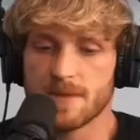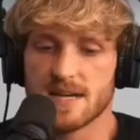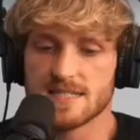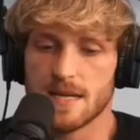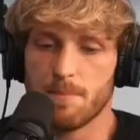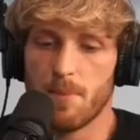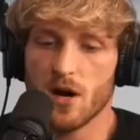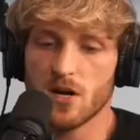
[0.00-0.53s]
as
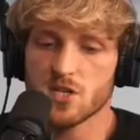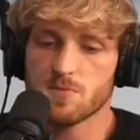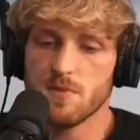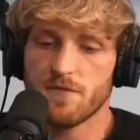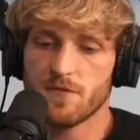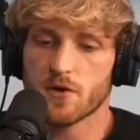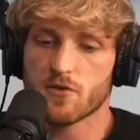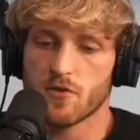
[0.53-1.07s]
a punishment
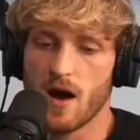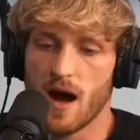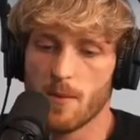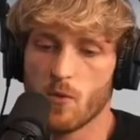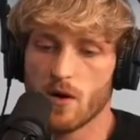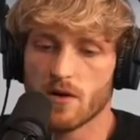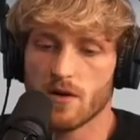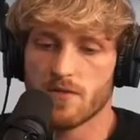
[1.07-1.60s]
for crime
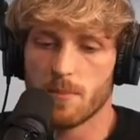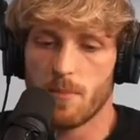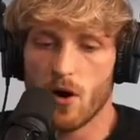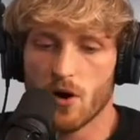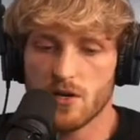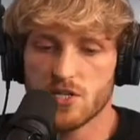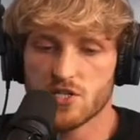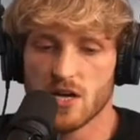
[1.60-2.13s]
whereof the
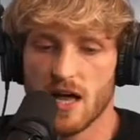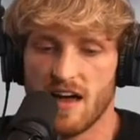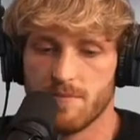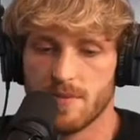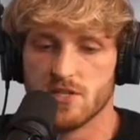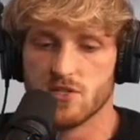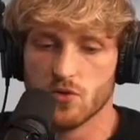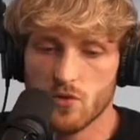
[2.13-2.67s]
party shall have
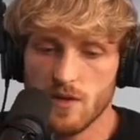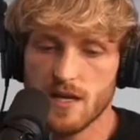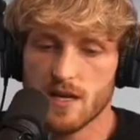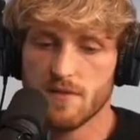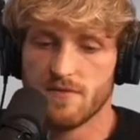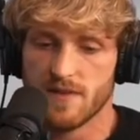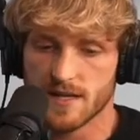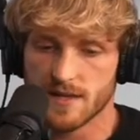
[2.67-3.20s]
been duly
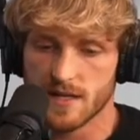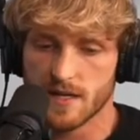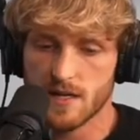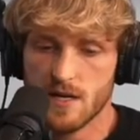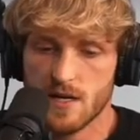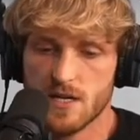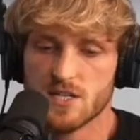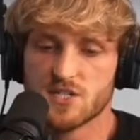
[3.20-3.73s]
convicted,
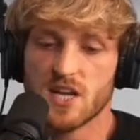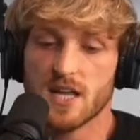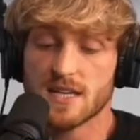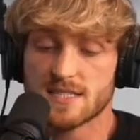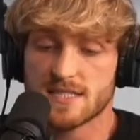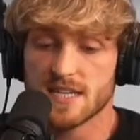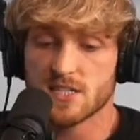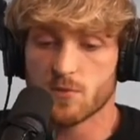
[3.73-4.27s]
shall
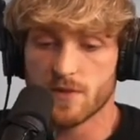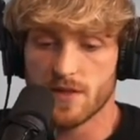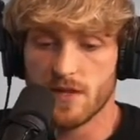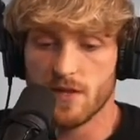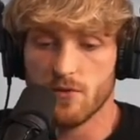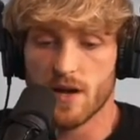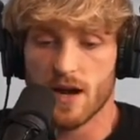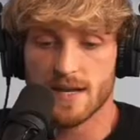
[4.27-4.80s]
exist within
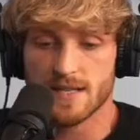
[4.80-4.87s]
the United